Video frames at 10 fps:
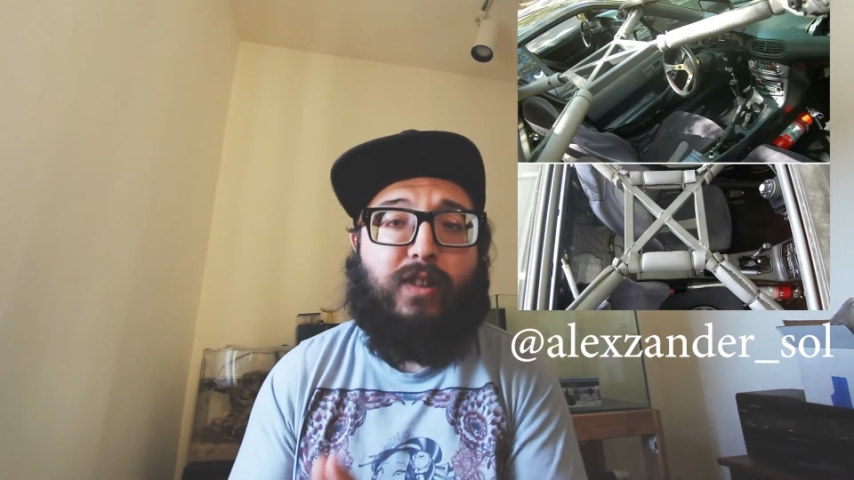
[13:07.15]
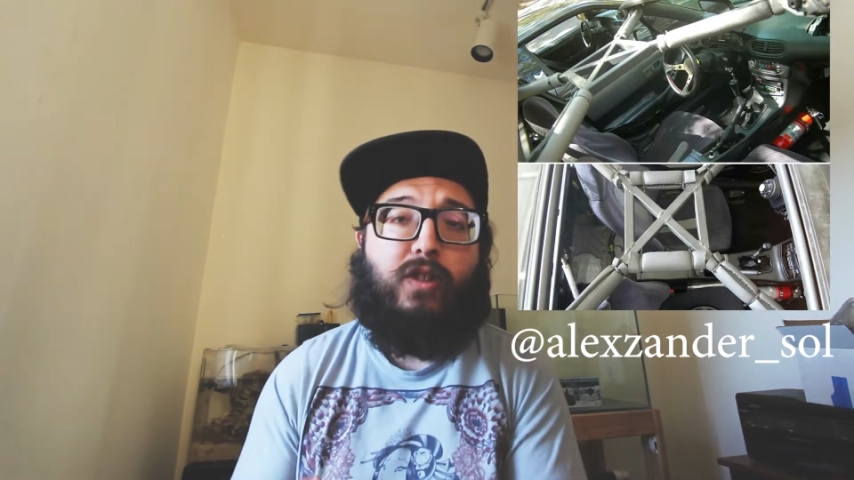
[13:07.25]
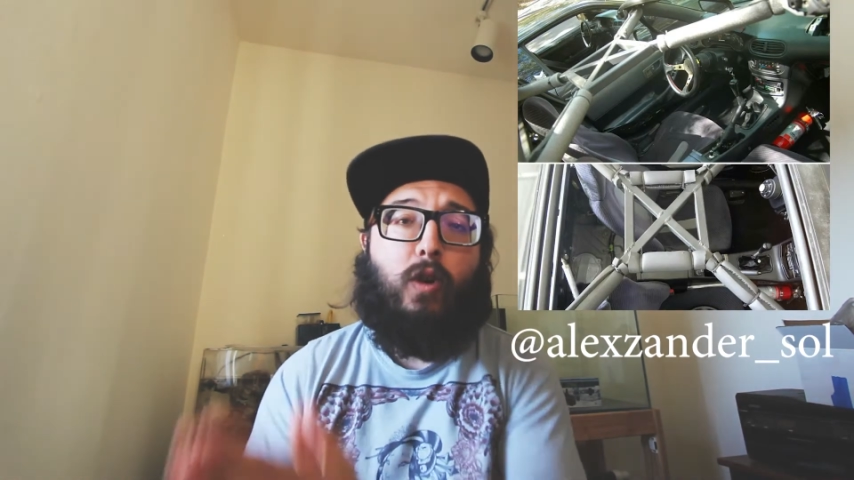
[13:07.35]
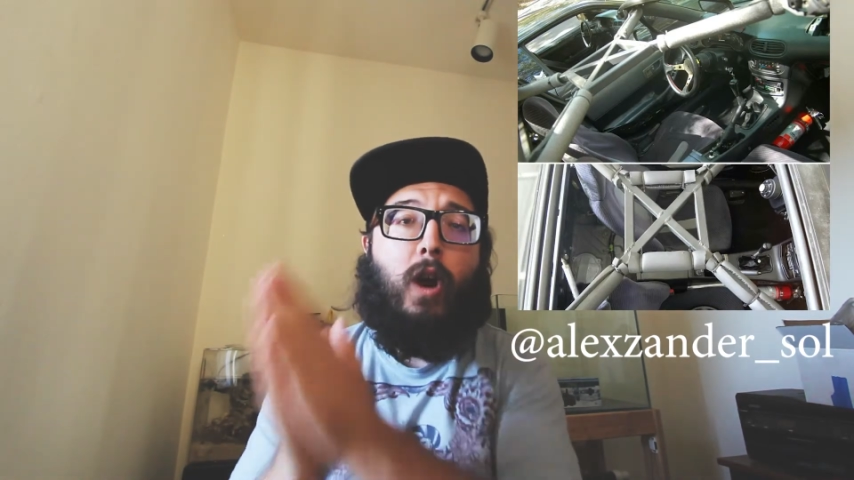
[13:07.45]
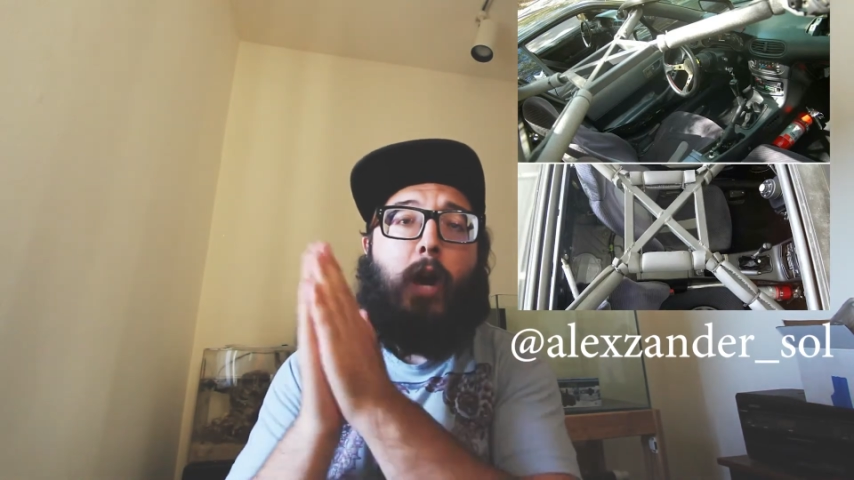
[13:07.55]

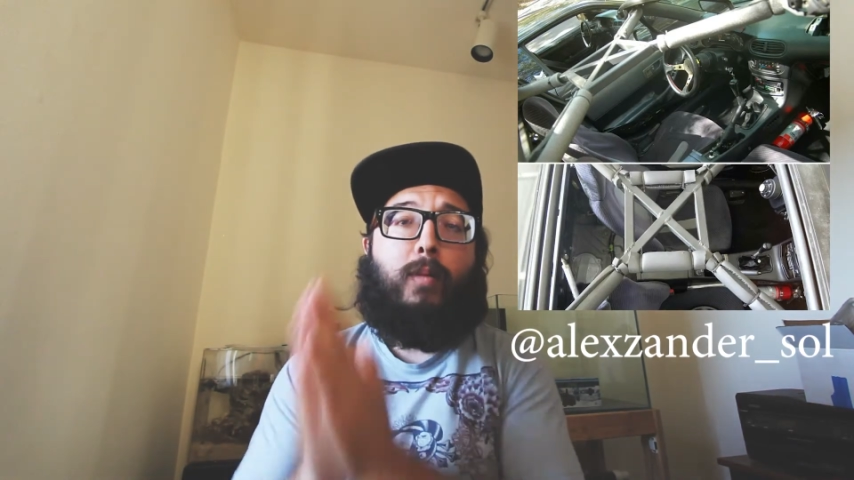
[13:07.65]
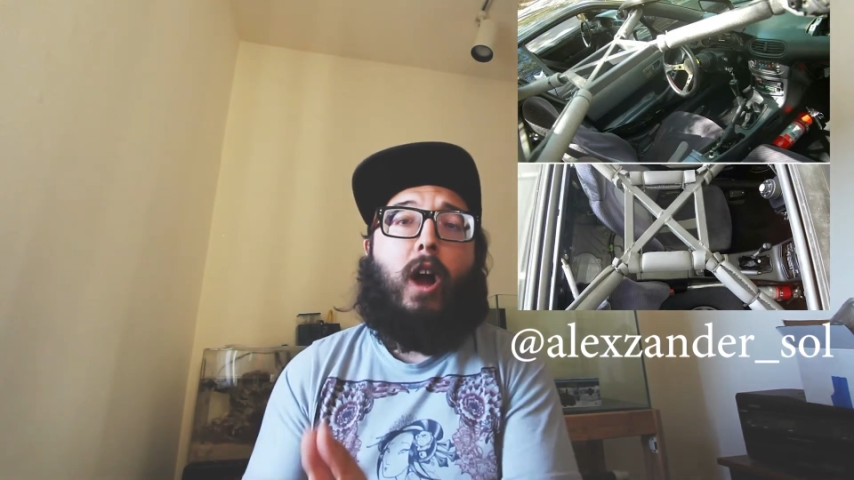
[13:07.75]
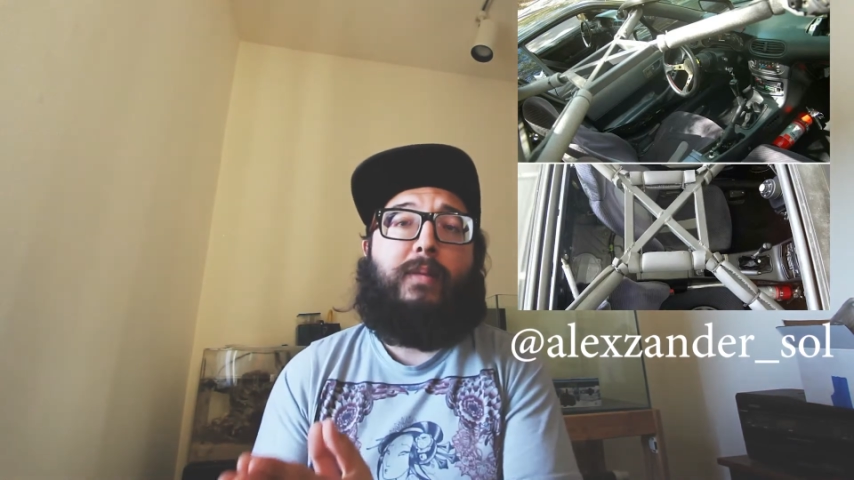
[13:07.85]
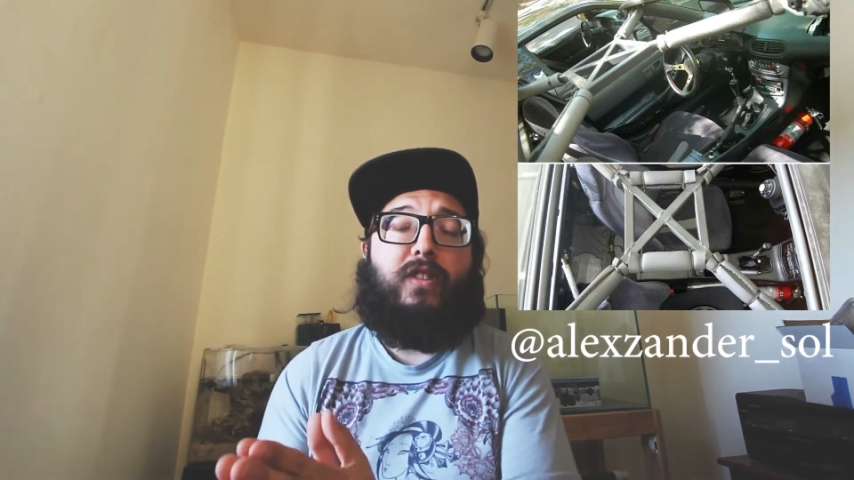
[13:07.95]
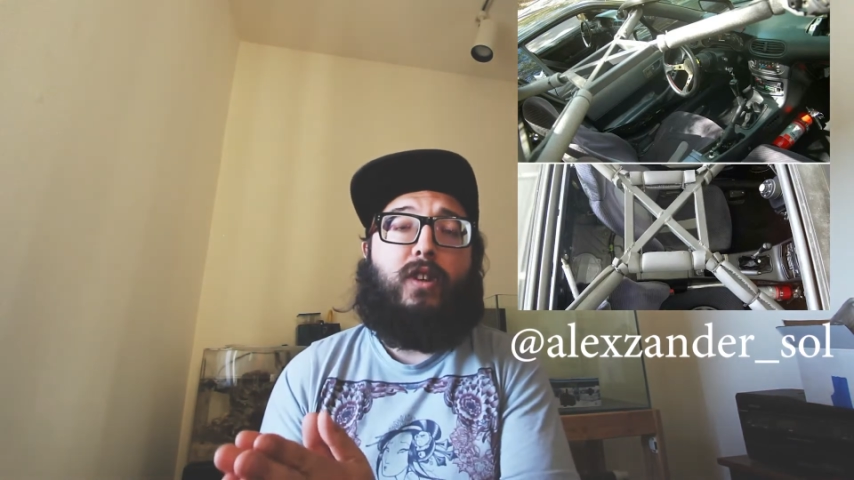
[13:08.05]
so
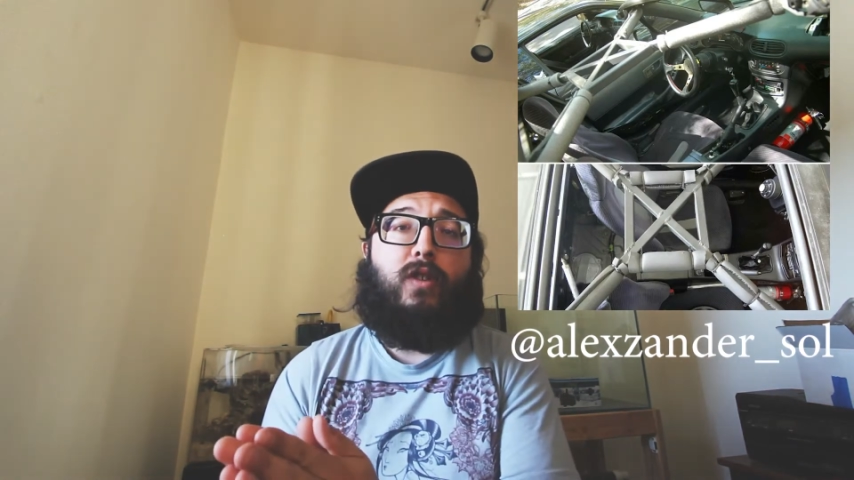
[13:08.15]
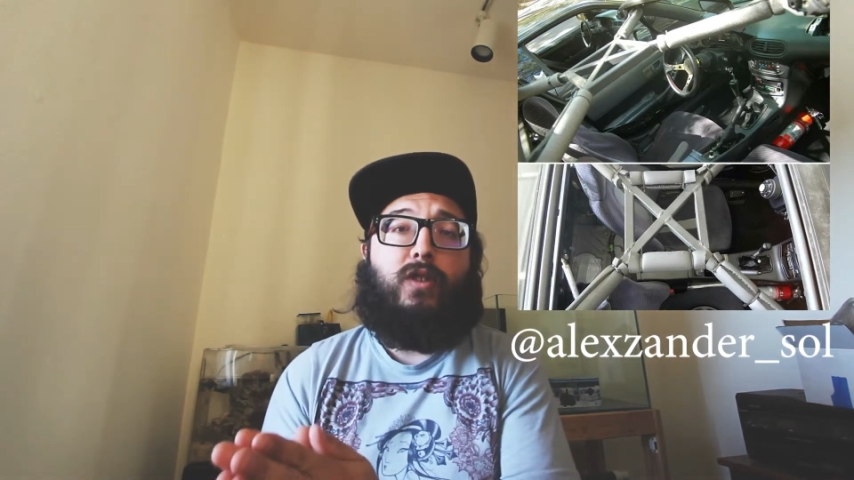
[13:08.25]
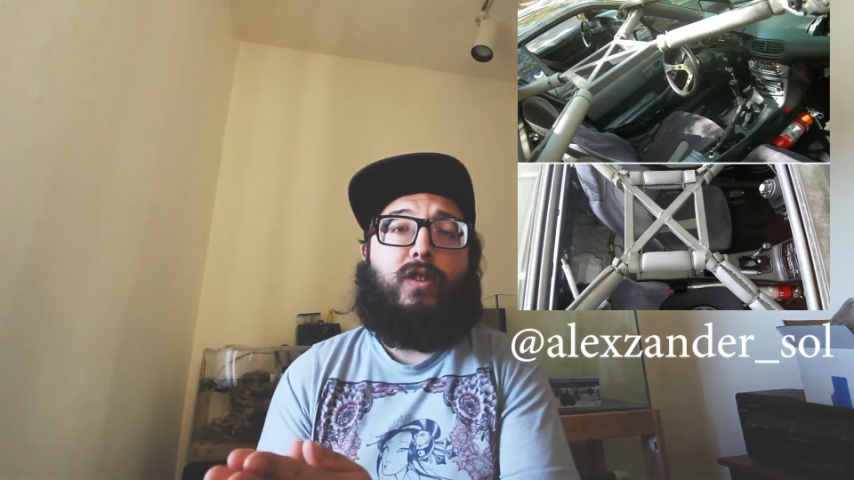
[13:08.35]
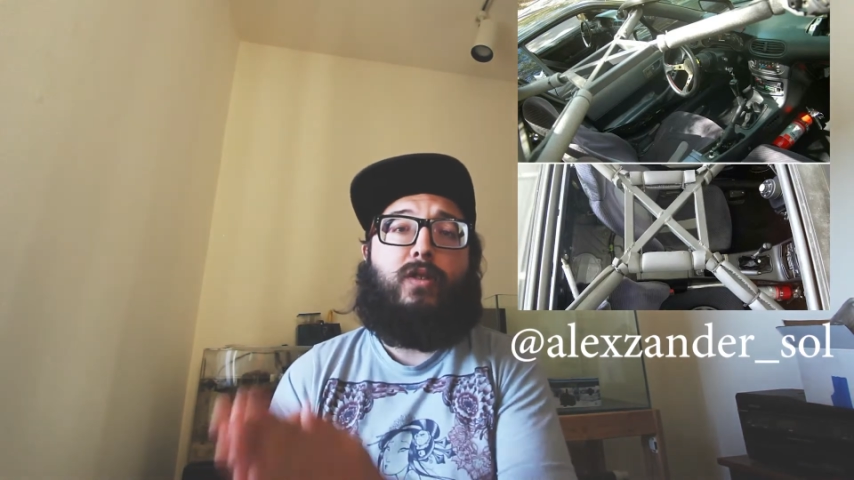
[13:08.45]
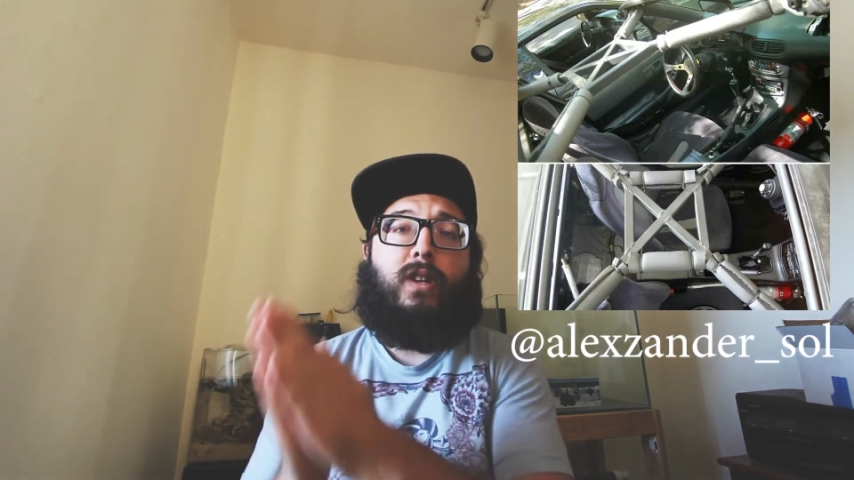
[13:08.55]
props to you,
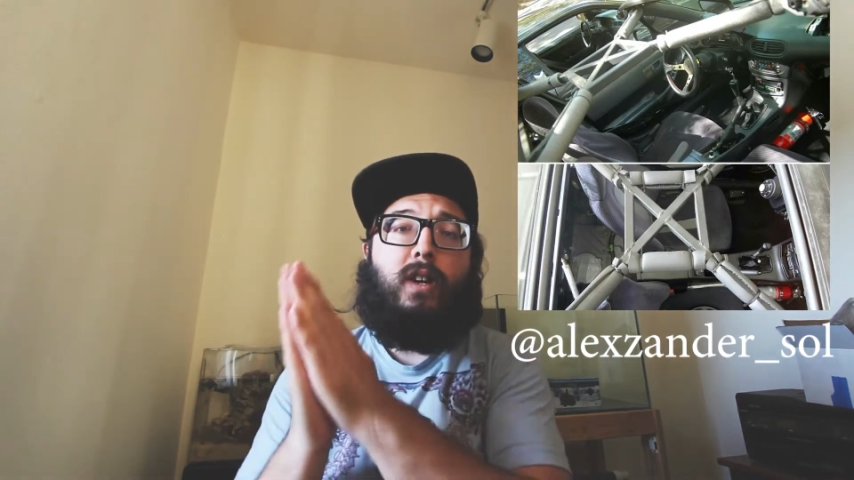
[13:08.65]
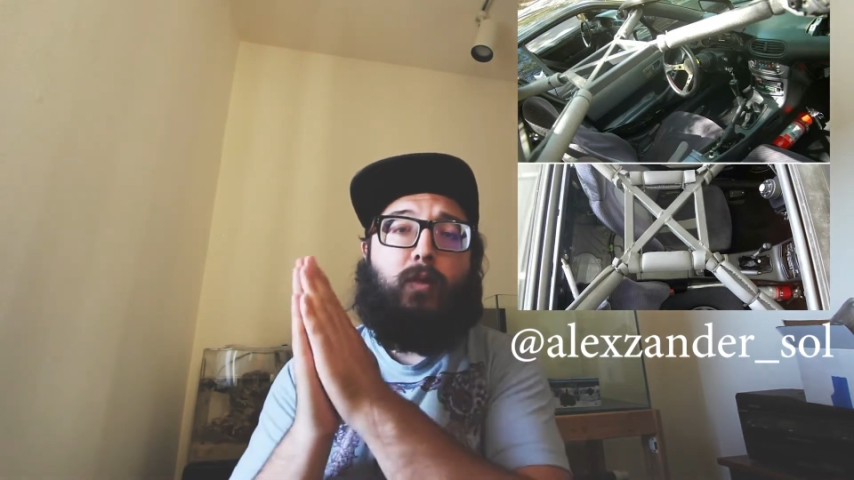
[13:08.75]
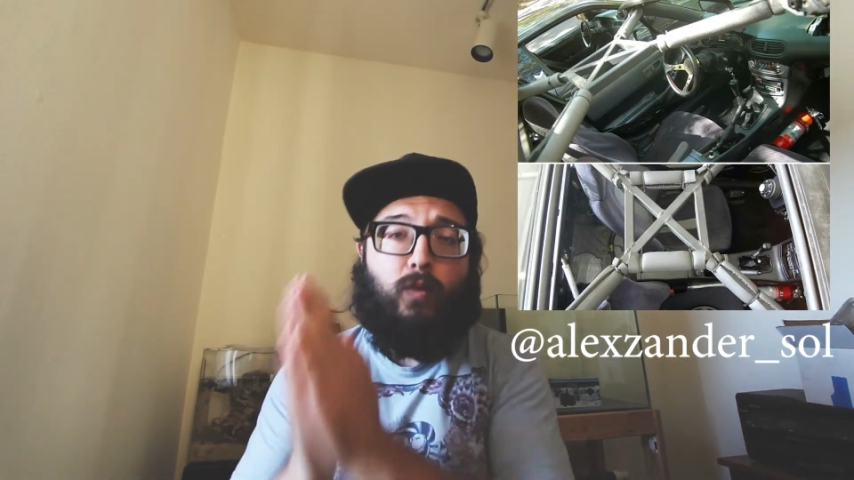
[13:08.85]
dude.